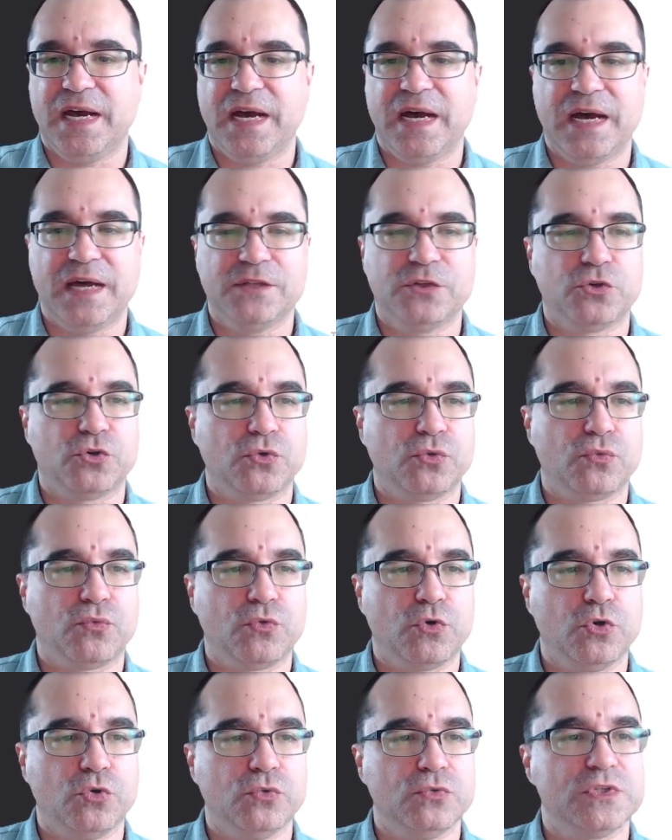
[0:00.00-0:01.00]
other
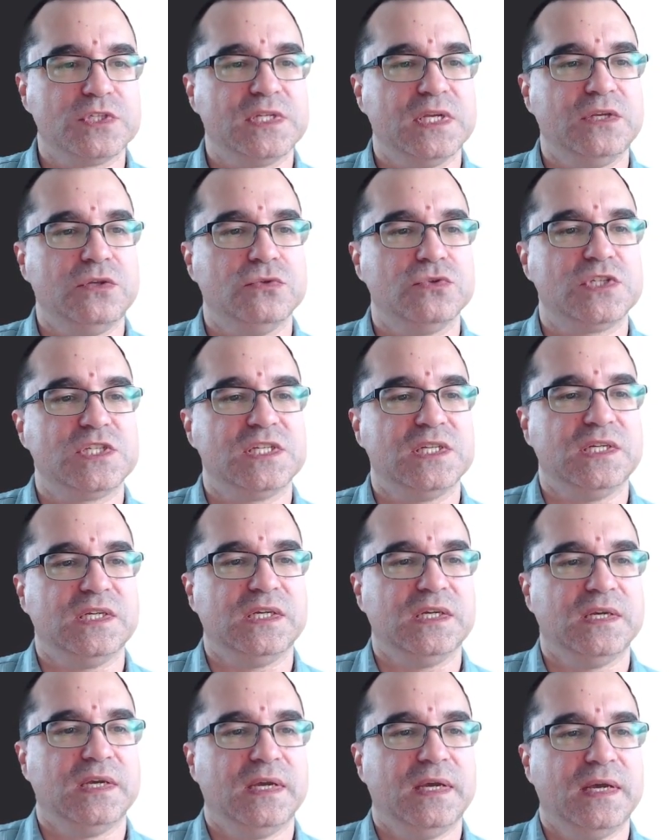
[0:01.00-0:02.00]
rows that you
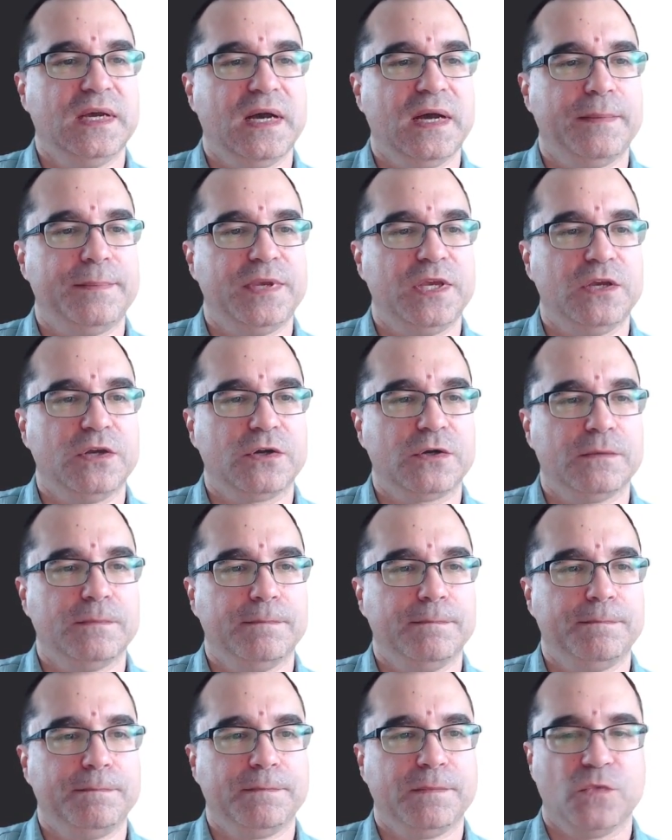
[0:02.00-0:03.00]
see up here,
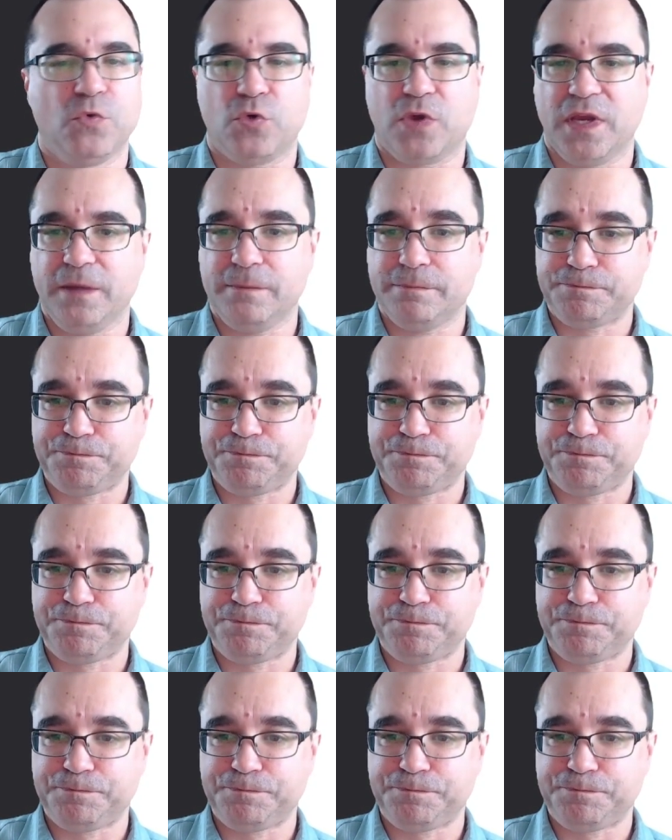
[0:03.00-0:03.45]
okay?